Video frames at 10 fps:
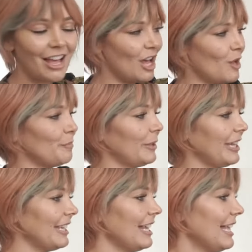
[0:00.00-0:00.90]

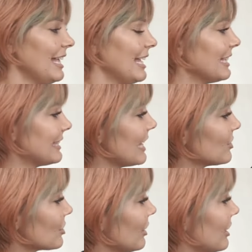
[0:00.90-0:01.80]
but
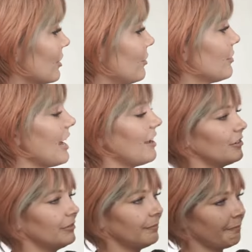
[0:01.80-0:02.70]
essentially the
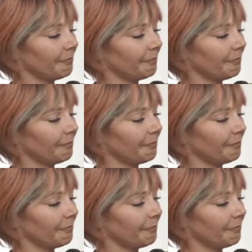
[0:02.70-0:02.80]
crown,